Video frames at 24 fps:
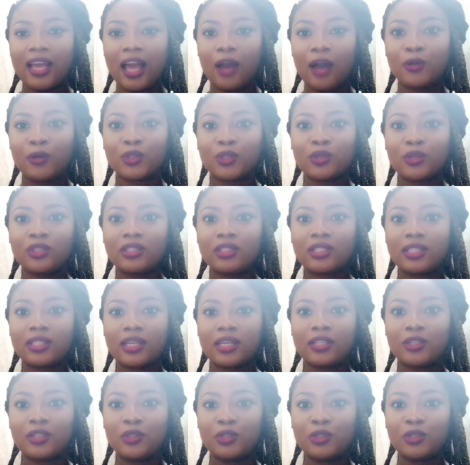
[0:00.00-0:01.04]
I was going to
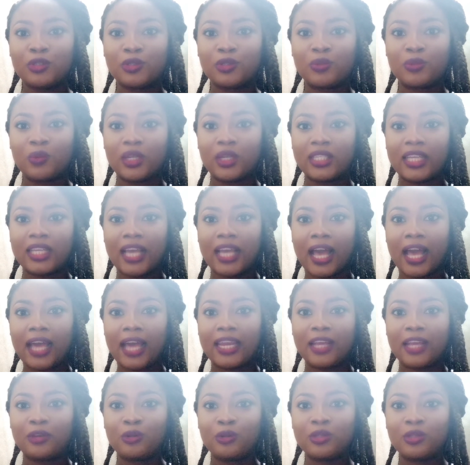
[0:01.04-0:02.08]
take the news one day and
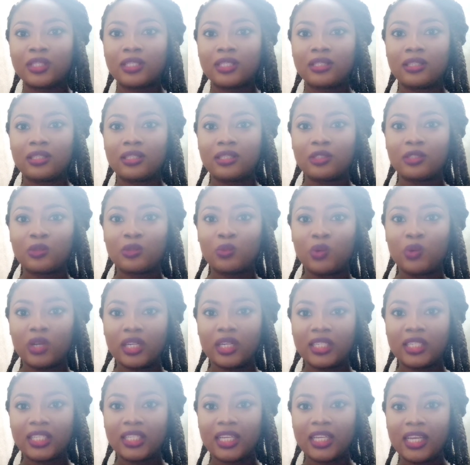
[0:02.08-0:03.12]
I noticed this
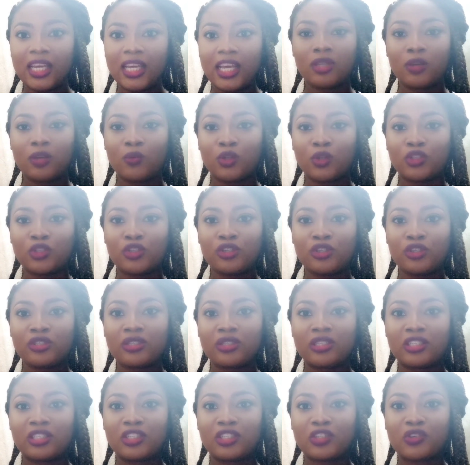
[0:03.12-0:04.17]
word. It was used
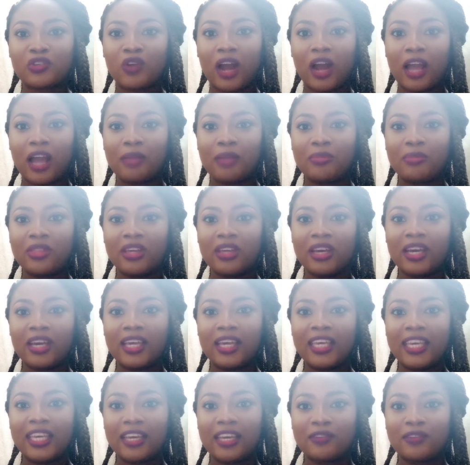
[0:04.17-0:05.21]
to describe the
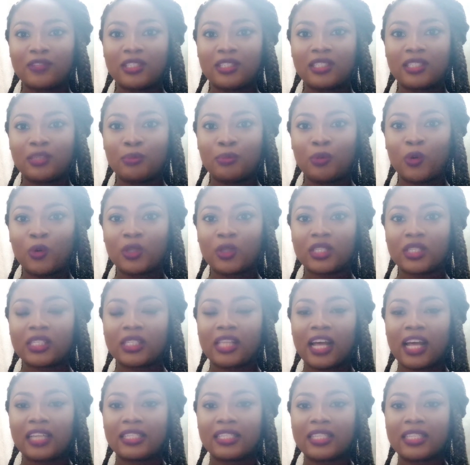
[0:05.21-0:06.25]
EFCC boss,
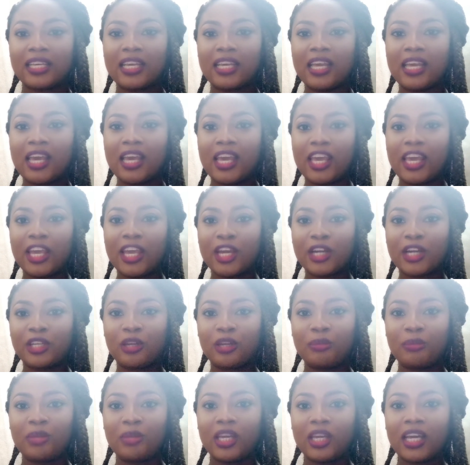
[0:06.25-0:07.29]
that's the
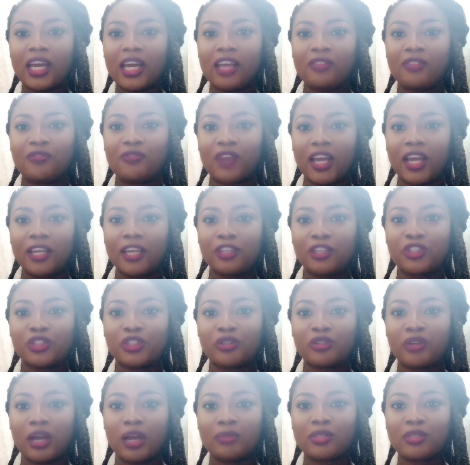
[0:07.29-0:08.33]
Economic and Financial
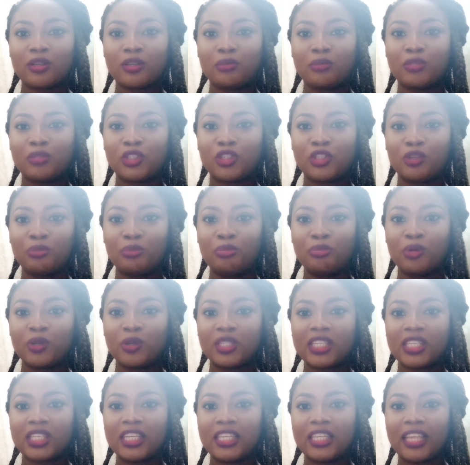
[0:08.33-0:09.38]
Crimes Commission
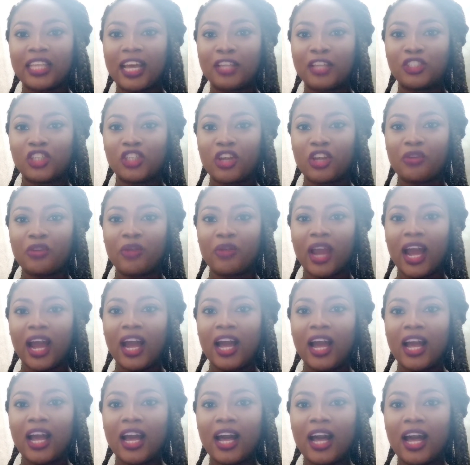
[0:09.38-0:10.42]
boss in Nigeria,
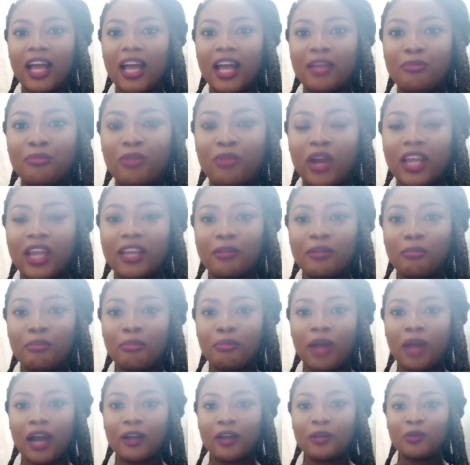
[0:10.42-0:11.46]
Ibrahim
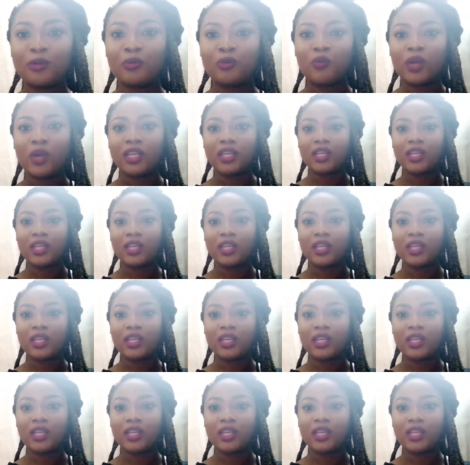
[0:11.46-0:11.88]
Magu.